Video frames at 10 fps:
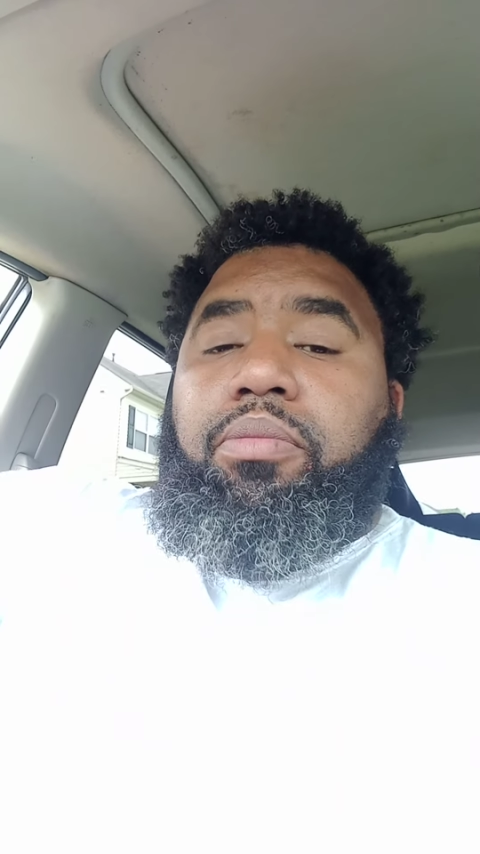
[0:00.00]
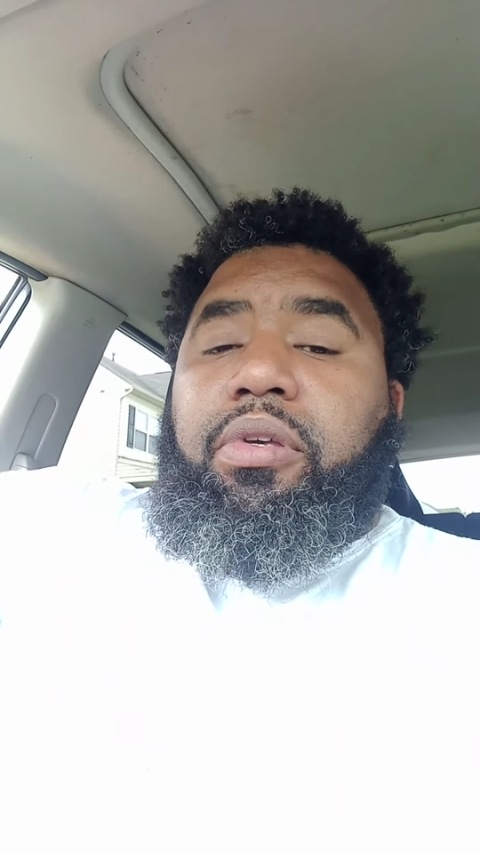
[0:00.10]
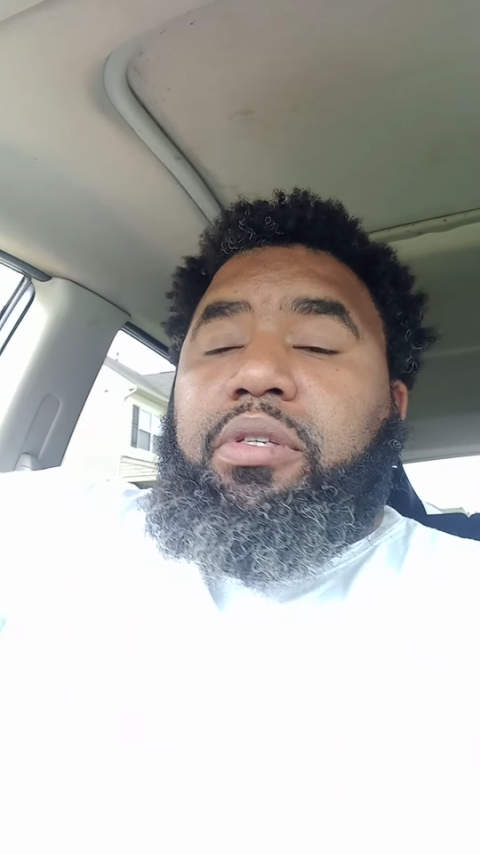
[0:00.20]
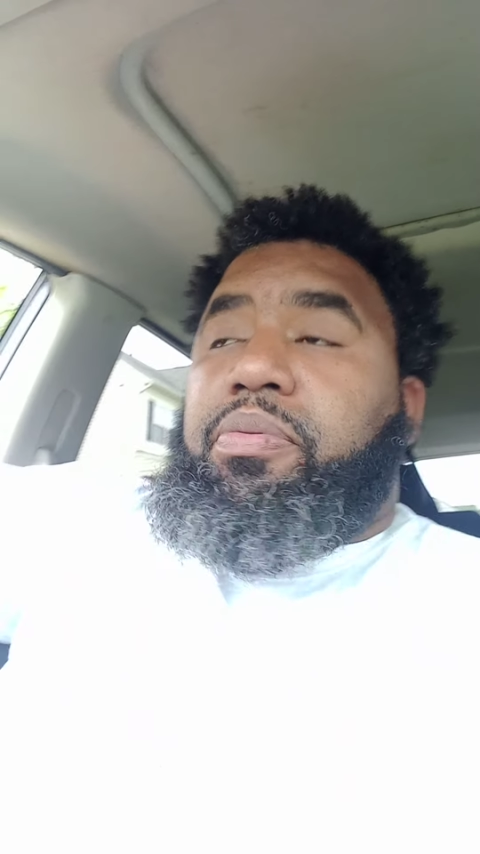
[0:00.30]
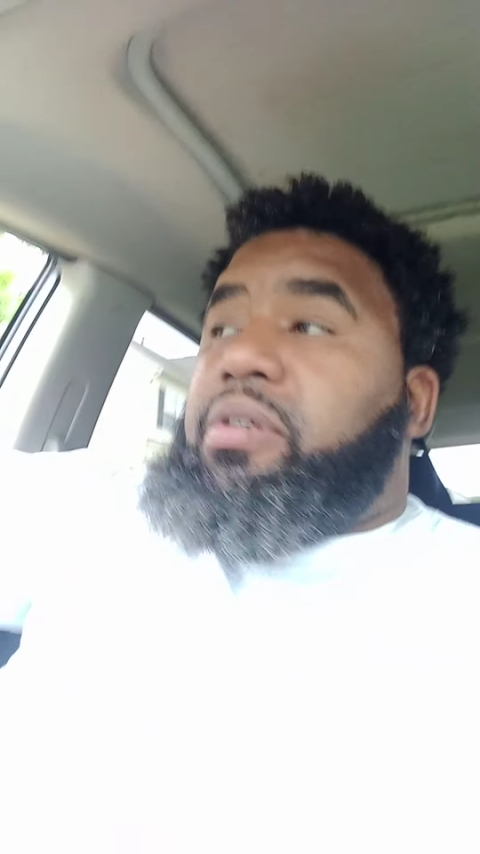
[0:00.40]

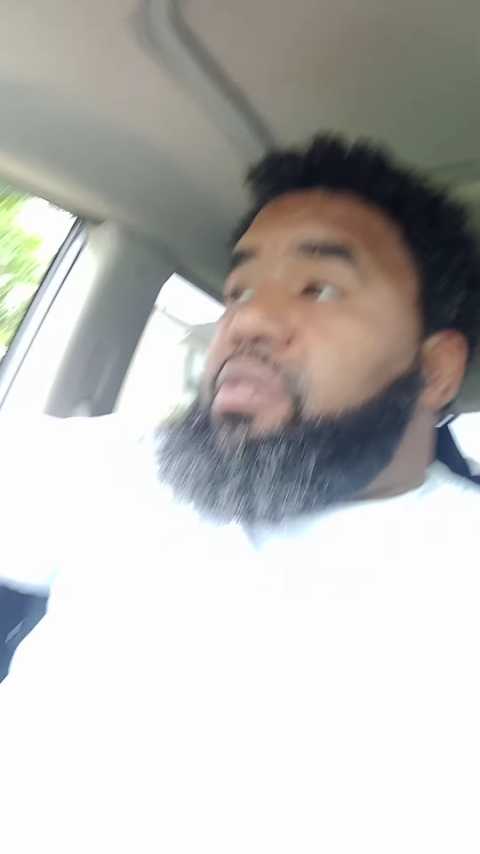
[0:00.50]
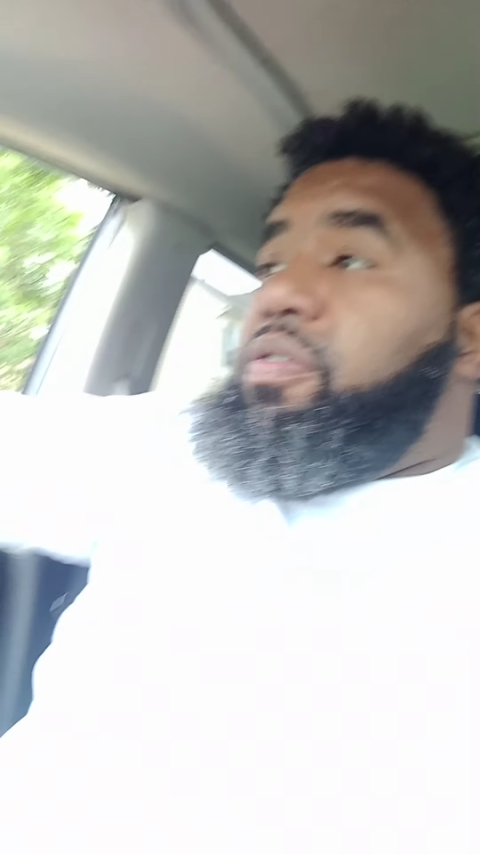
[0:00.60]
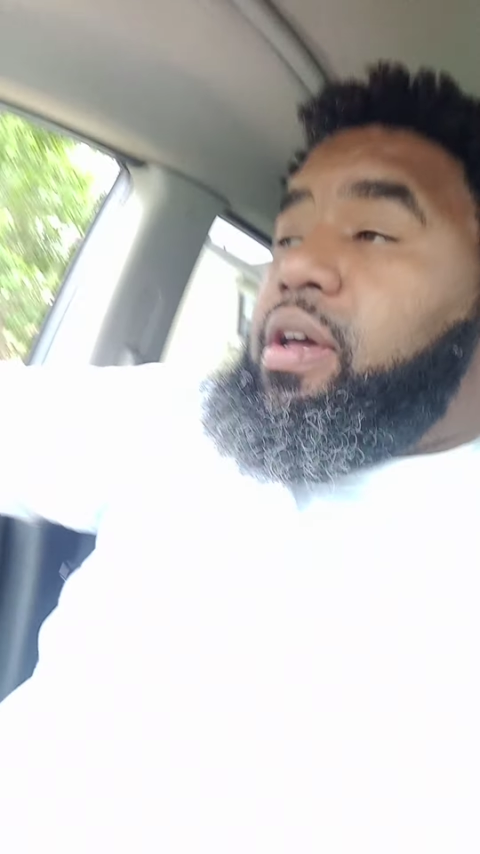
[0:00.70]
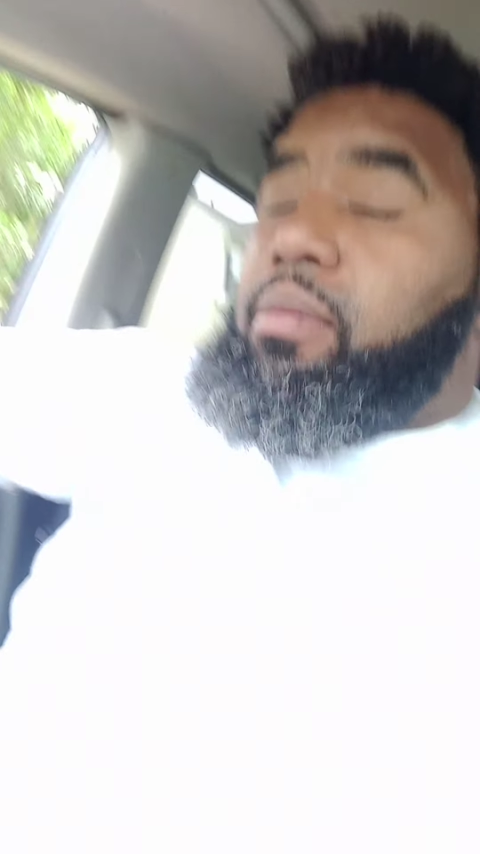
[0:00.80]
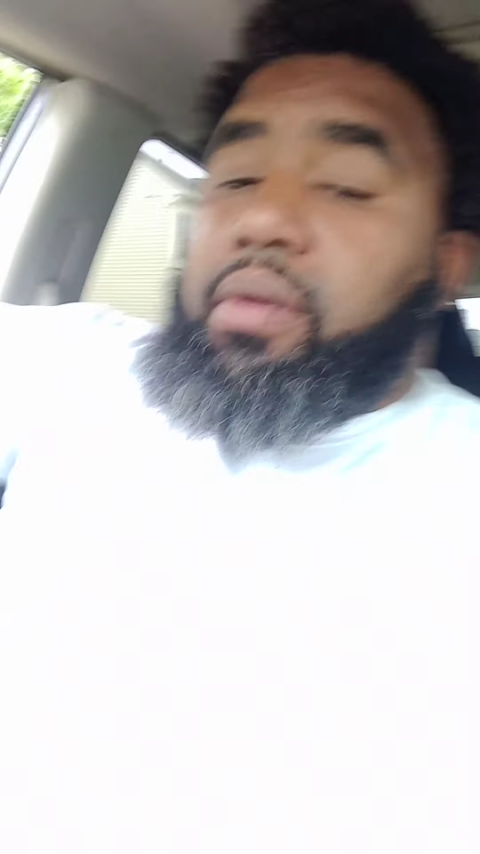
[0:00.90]
Peace, peace,
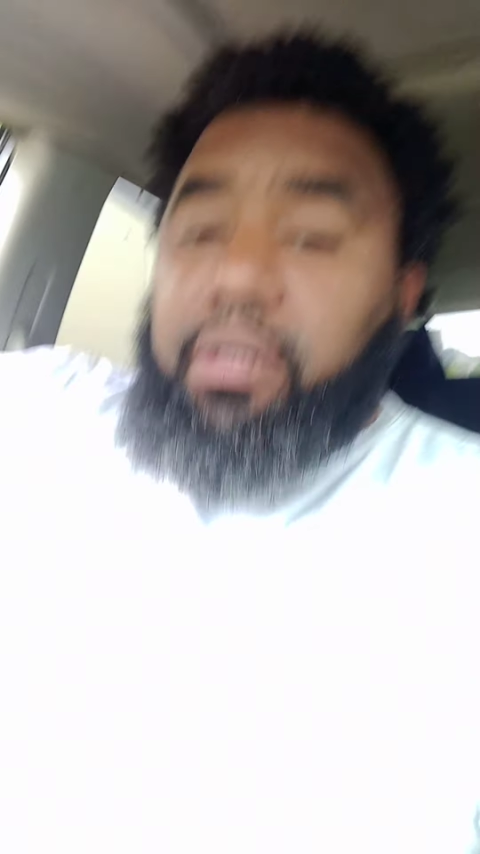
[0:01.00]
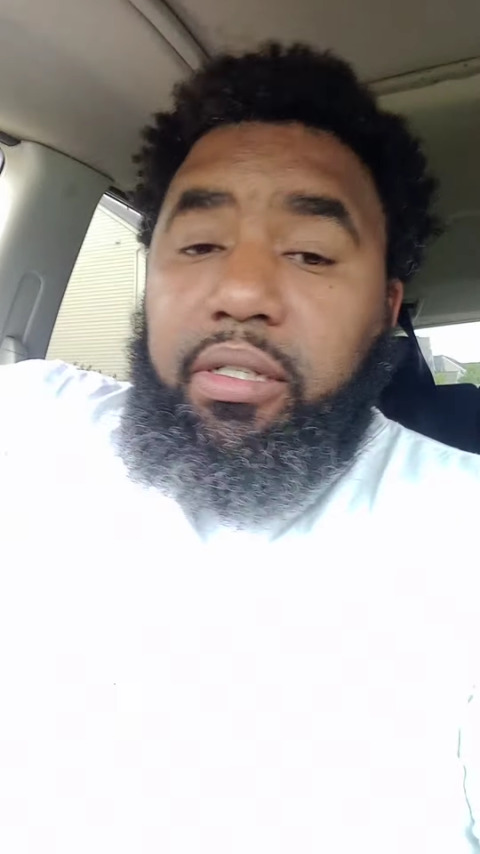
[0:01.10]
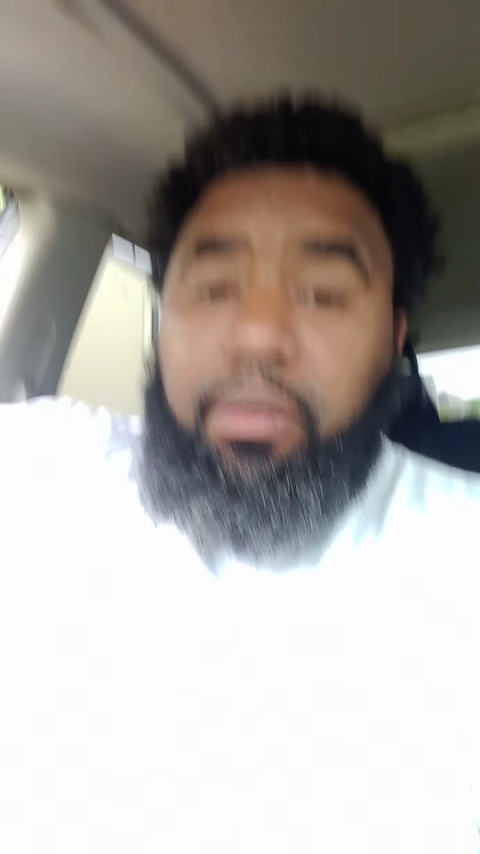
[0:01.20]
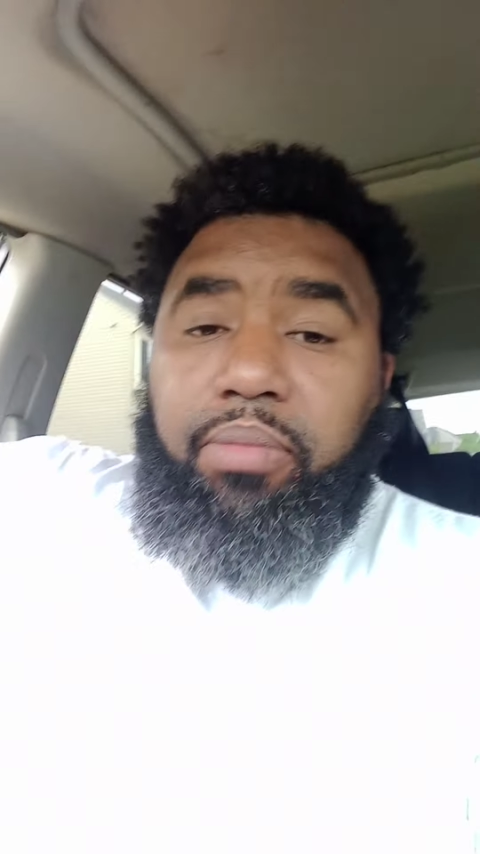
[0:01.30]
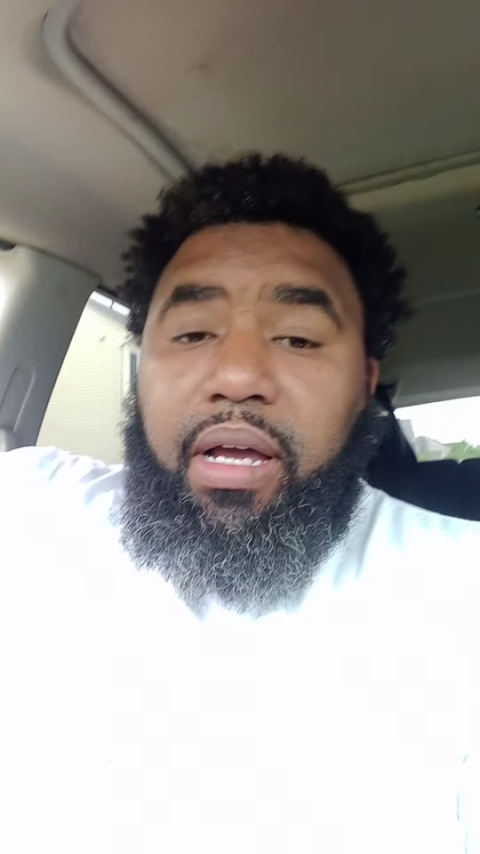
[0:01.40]
family.
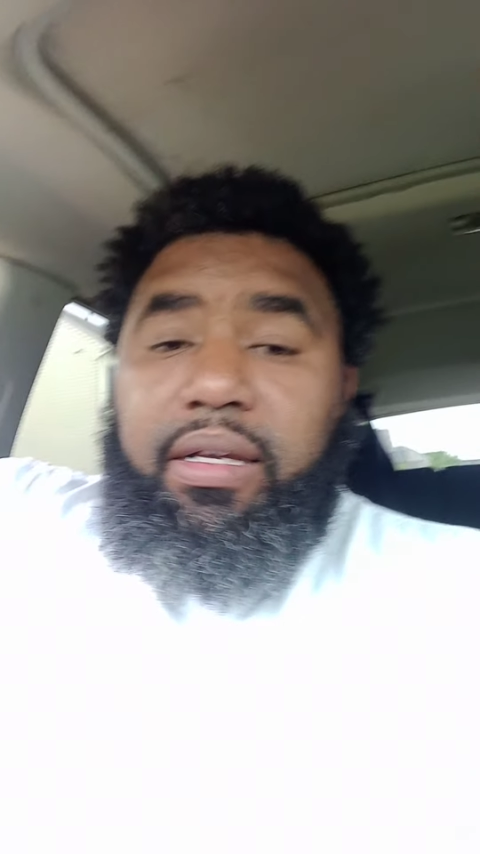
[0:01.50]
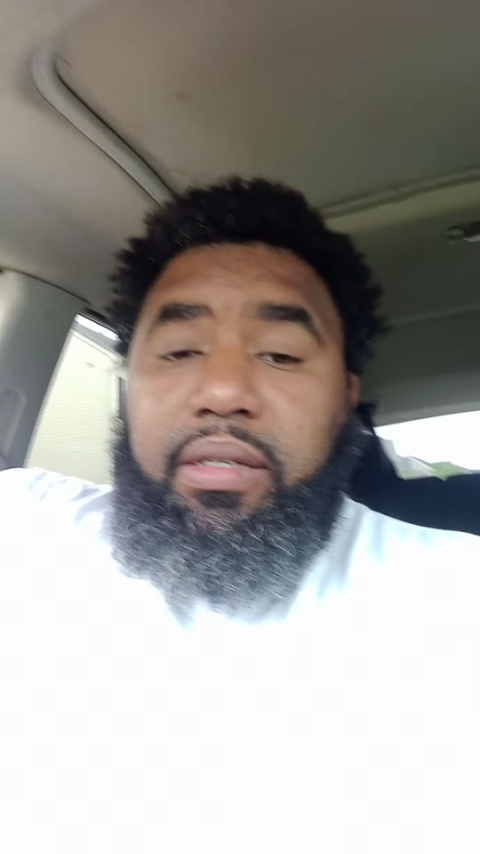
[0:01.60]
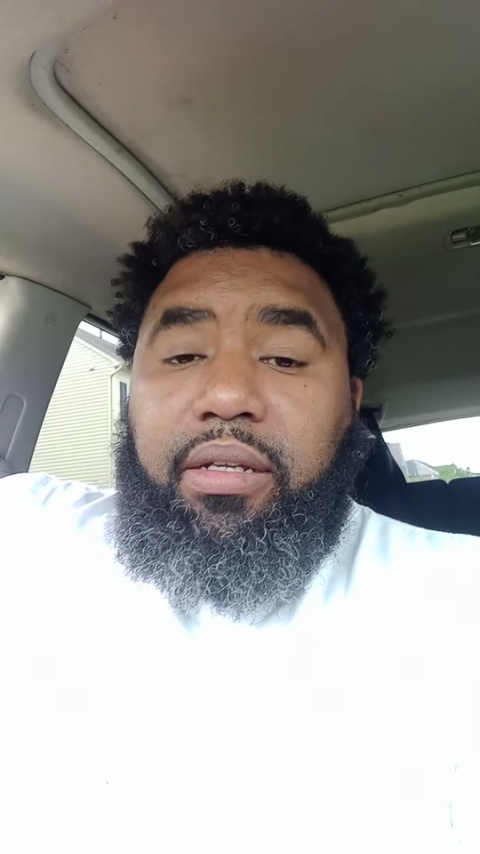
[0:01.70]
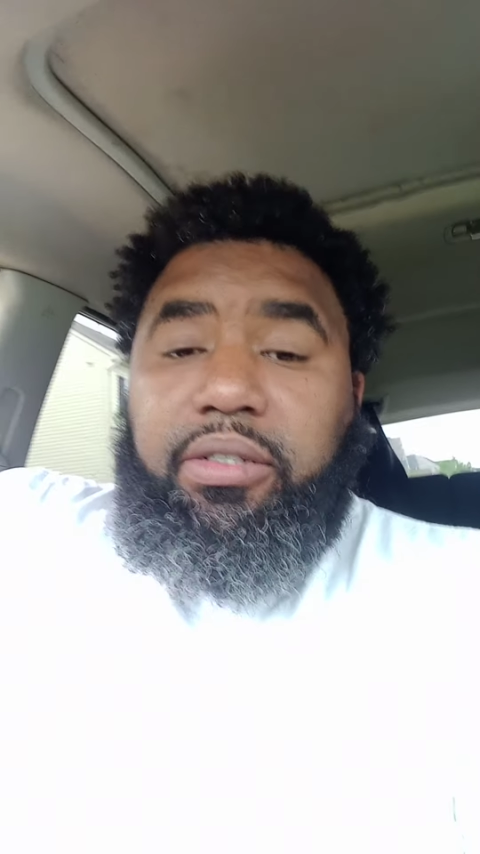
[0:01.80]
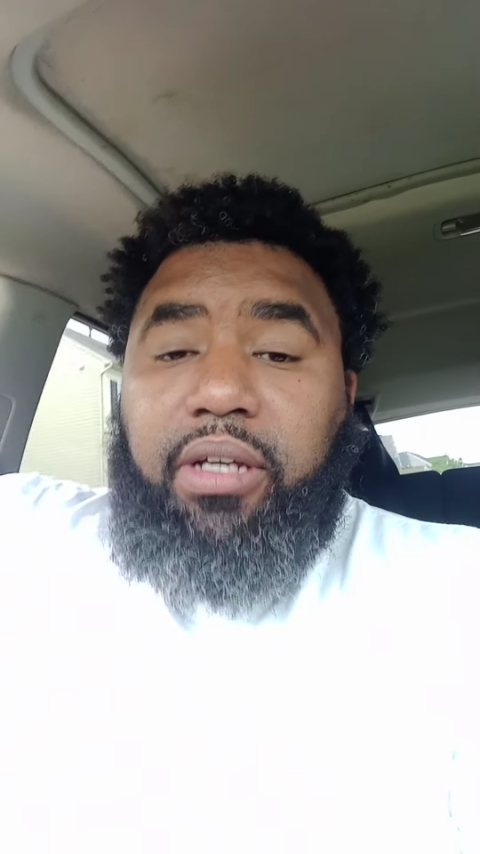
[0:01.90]
It's Ambassador